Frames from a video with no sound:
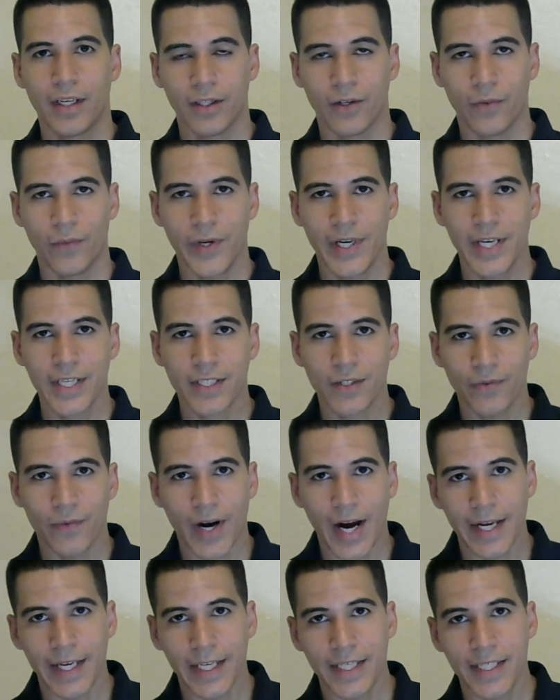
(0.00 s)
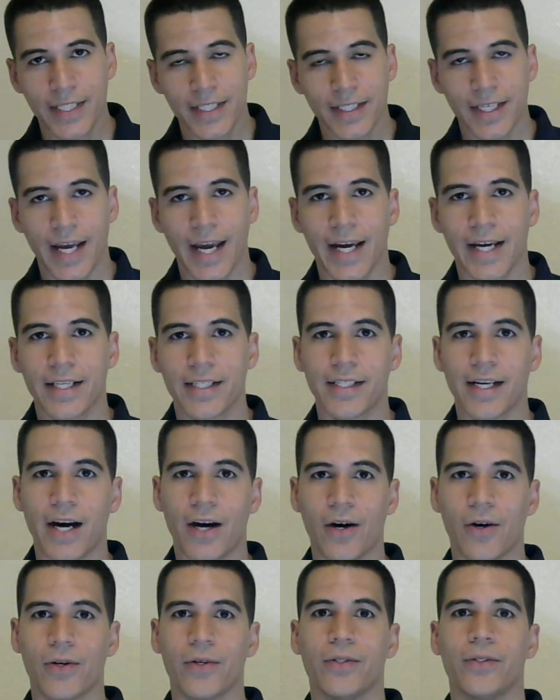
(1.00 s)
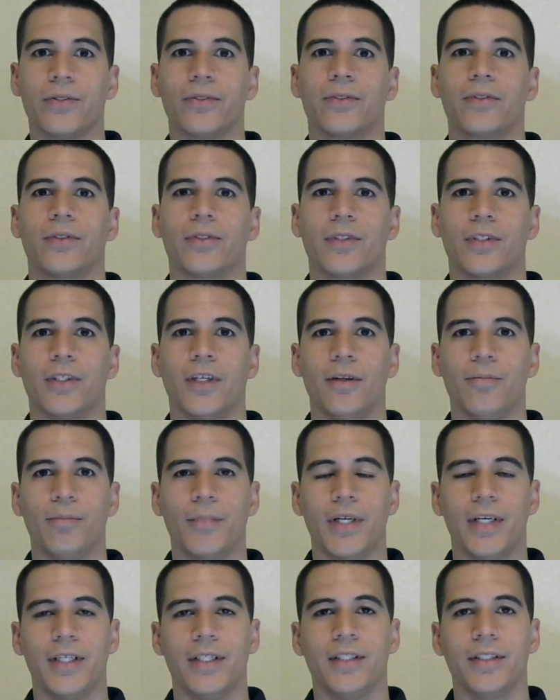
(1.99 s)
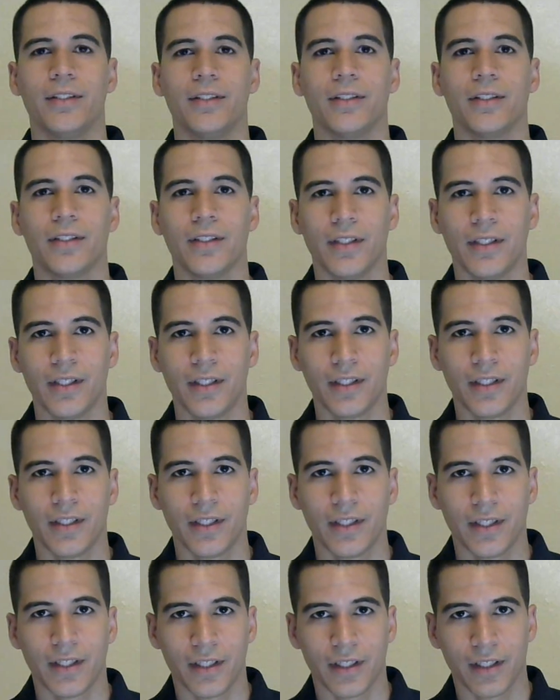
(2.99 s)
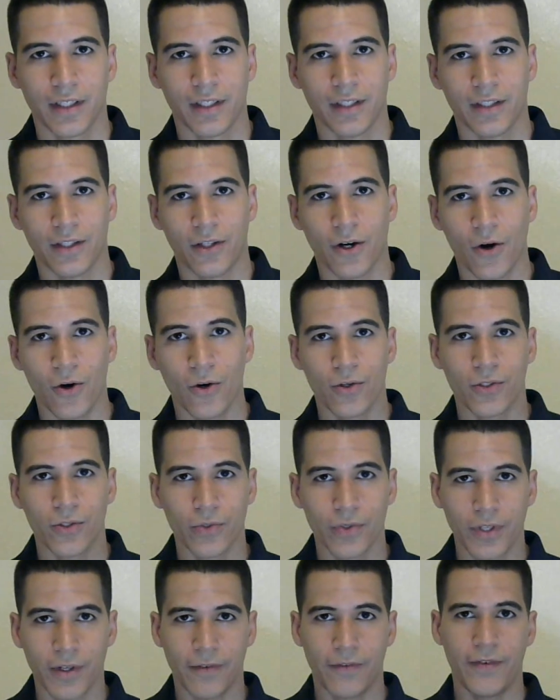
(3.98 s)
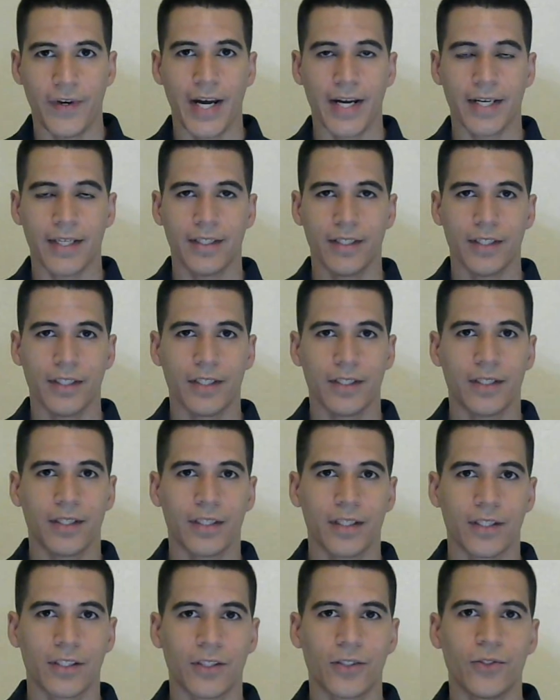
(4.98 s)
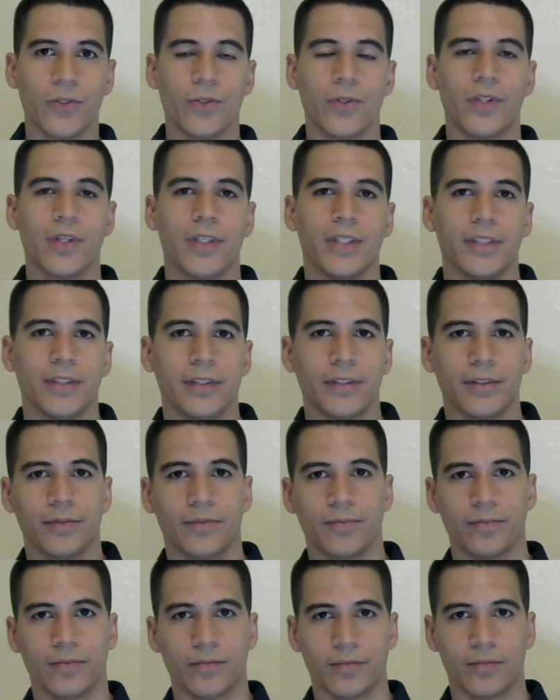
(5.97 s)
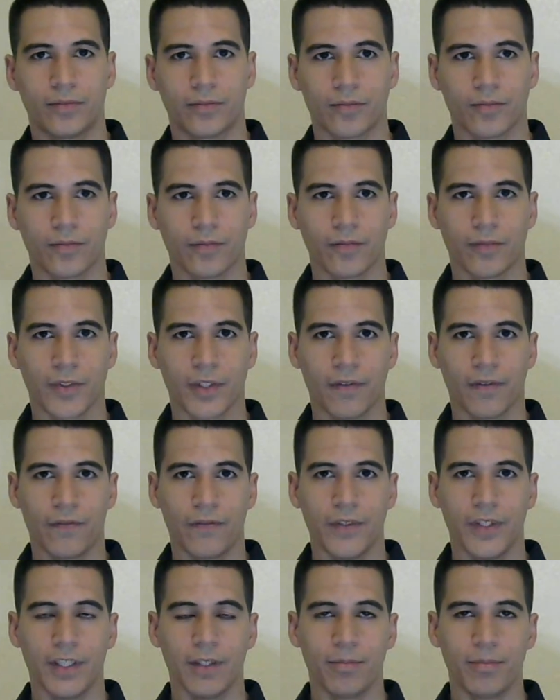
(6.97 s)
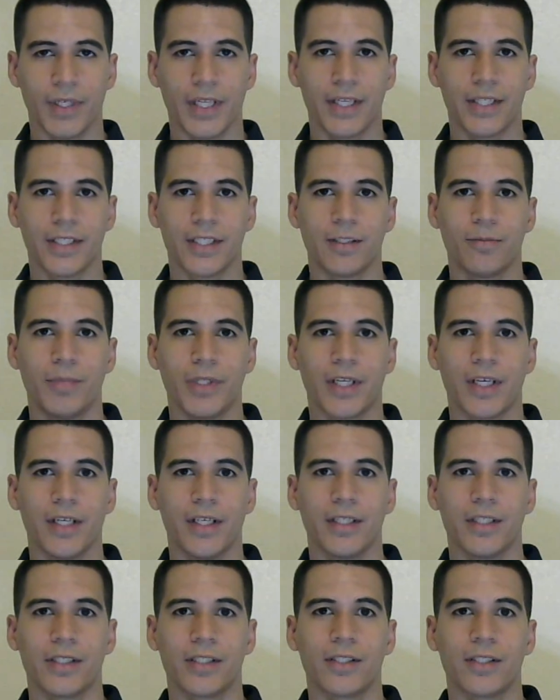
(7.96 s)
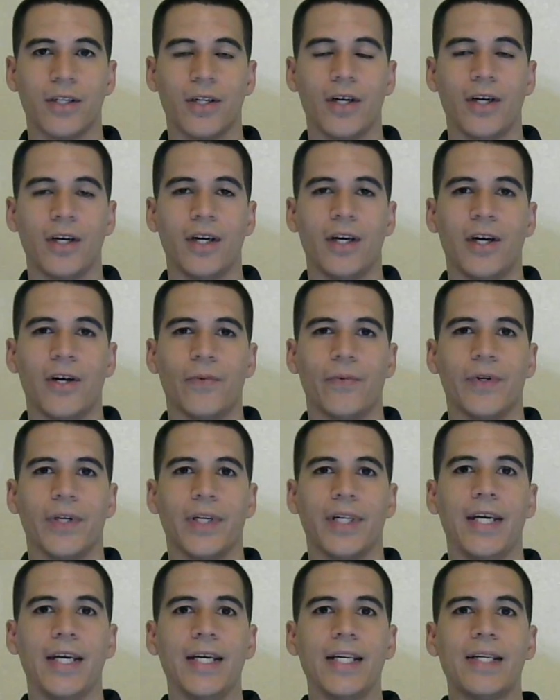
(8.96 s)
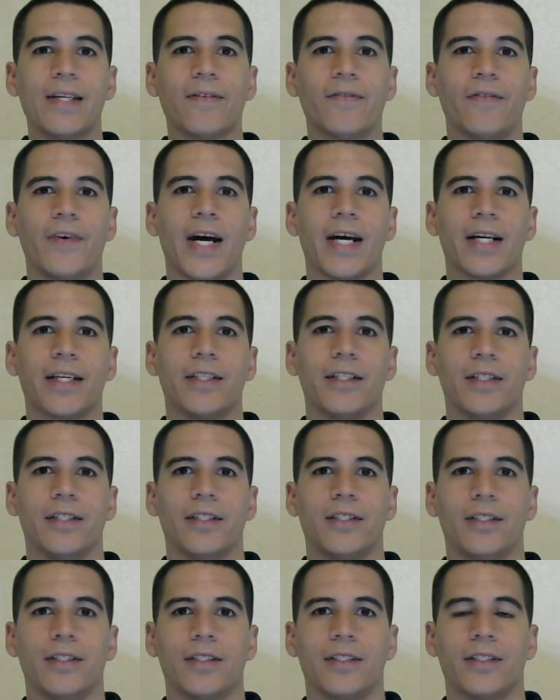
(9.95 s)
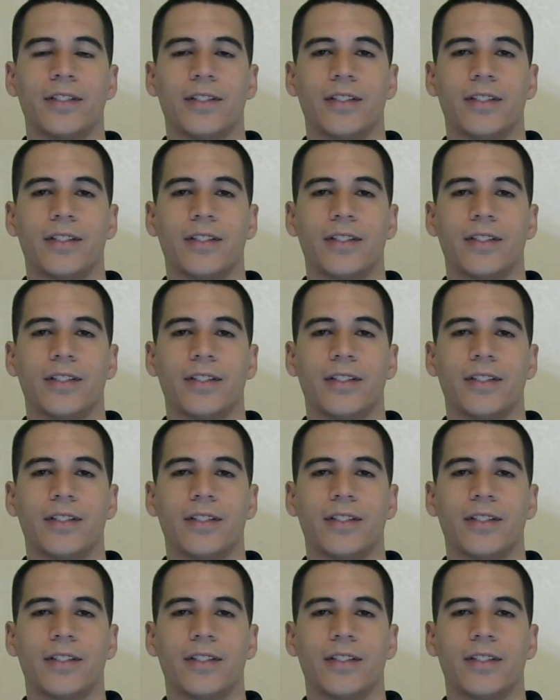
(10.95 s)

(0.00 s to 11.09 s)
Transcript: the reason why he stands out among those who defected to the Philippines is because when he defected